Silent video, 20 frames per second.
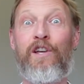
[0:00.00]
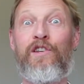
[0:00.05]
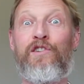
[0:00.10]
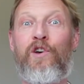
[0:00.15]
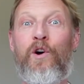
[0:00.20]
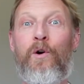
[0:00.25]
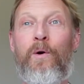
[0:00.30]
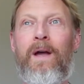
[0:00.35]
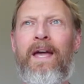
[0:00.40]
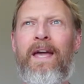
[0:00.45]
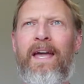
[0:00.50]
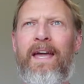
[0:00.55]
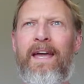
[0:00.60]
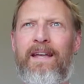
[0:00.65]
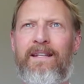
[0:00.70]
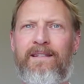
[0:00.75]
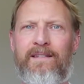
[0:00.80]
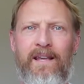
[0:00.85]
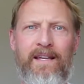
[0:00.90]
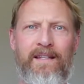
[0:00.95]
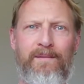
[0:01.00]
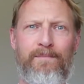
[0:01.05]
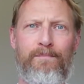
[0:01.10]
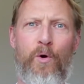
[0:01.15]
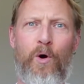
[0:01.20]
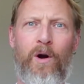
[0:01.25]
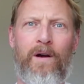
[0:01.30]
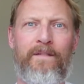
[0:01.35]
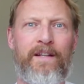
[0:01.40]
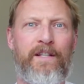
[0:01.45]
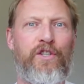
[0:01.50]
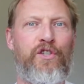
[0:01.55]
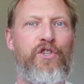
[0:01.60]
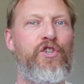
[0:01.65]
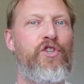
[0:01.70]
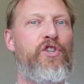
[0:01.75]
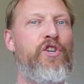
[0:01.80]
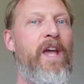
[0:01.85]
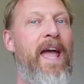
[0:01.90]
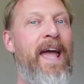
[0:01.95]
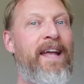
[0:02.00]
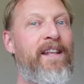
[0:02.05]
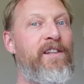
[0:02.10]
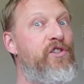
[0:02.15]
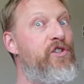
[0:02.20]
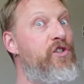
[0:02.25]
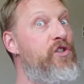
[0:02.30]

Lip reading: So it's more of a chance.